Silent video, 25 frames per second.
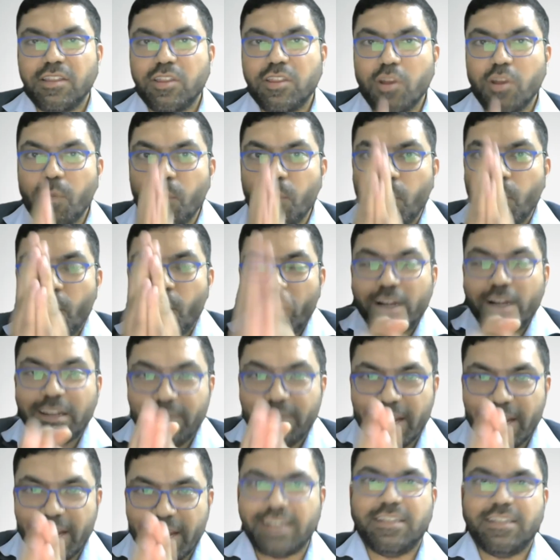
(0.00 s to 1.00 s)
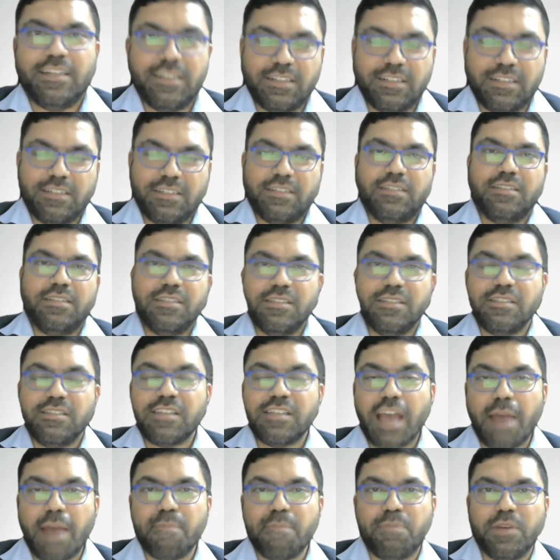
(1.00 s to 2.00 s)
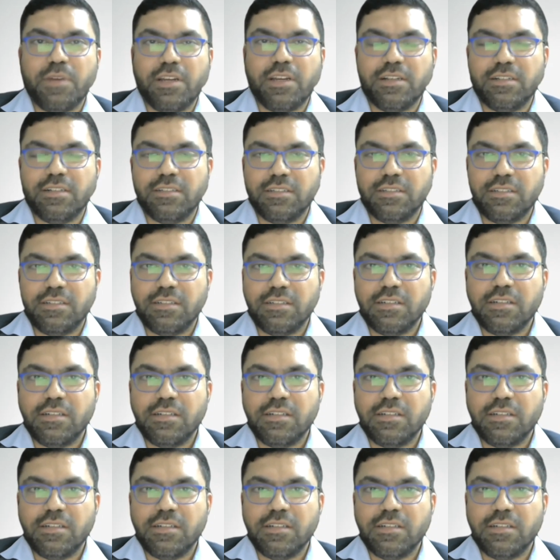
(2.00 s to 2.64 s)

the motivating champion,